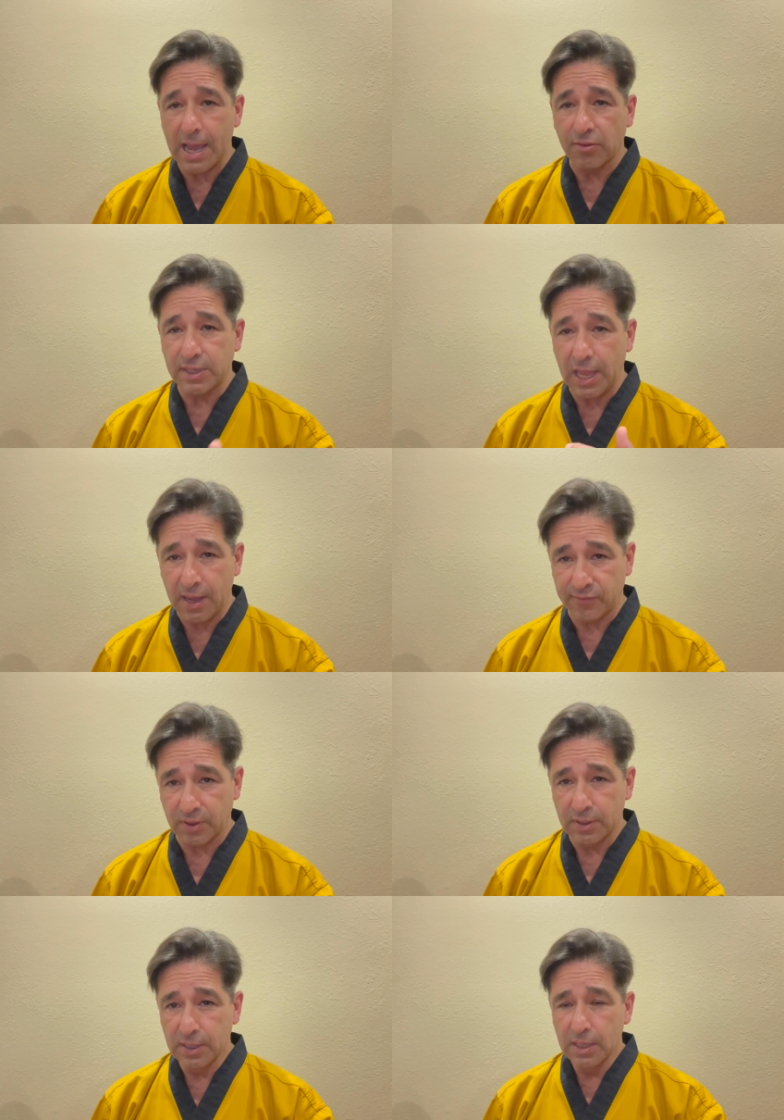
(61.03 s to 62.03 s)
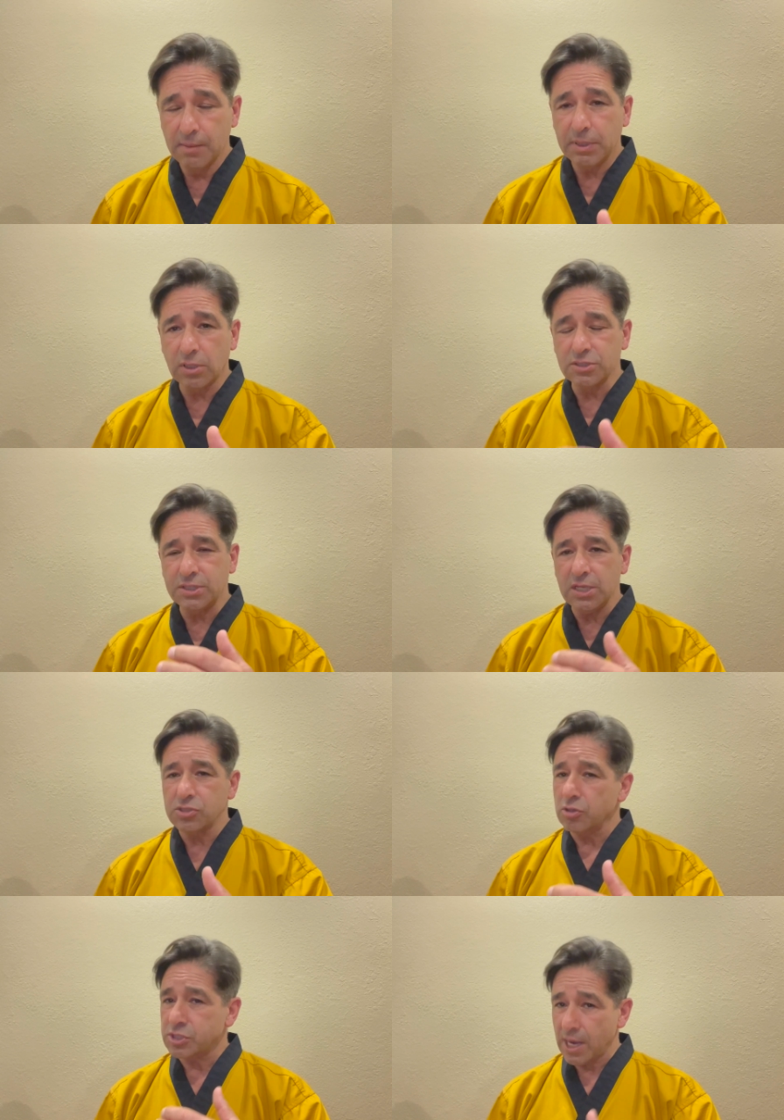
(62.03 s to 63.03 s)
than ever, because these
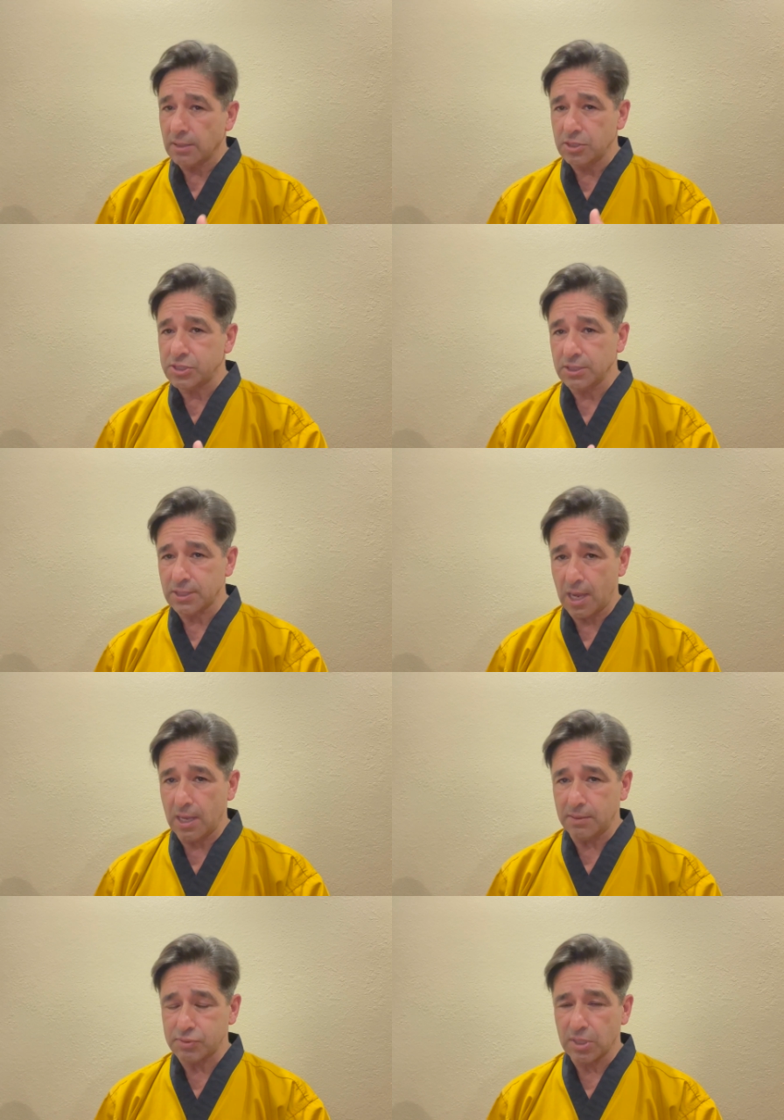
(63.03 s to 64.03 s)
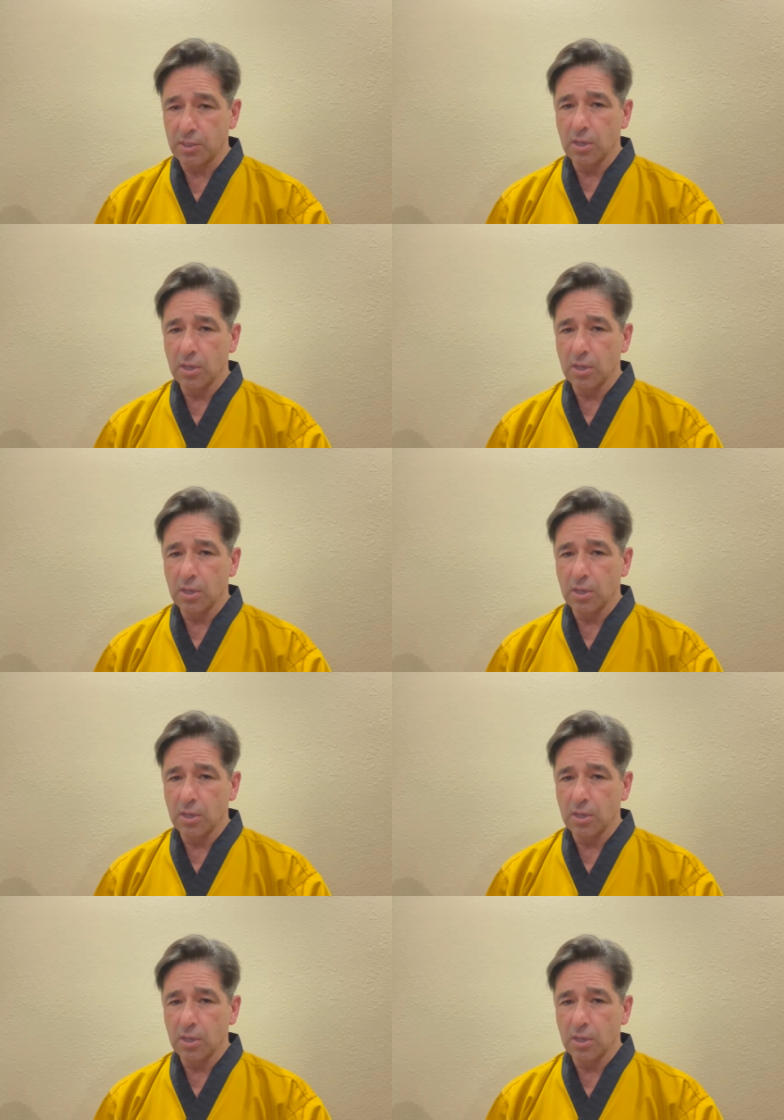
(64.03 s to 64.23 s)
are challenging times.